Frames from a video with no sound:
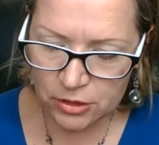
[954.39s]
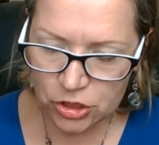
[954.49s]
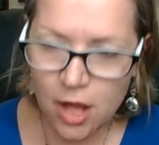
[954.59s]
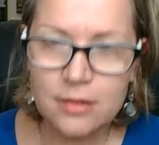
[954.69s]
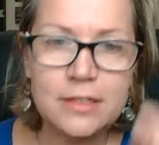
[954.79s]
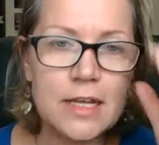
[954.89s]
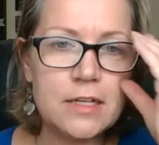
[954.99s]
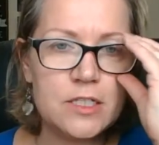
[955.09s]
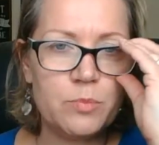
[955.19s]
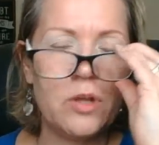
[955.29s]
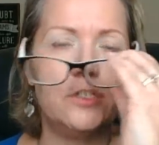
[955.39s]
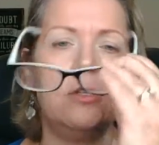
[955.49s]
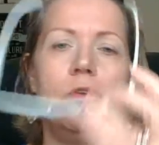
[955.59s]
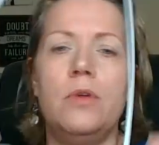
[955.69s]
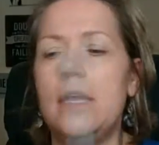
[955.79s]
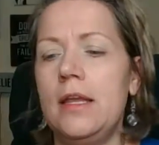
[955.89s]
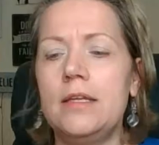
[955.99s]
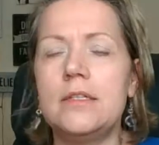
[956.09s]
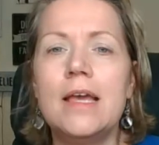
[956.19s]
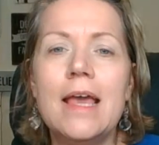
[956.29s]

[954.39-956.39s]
chocolate, and espresso in it.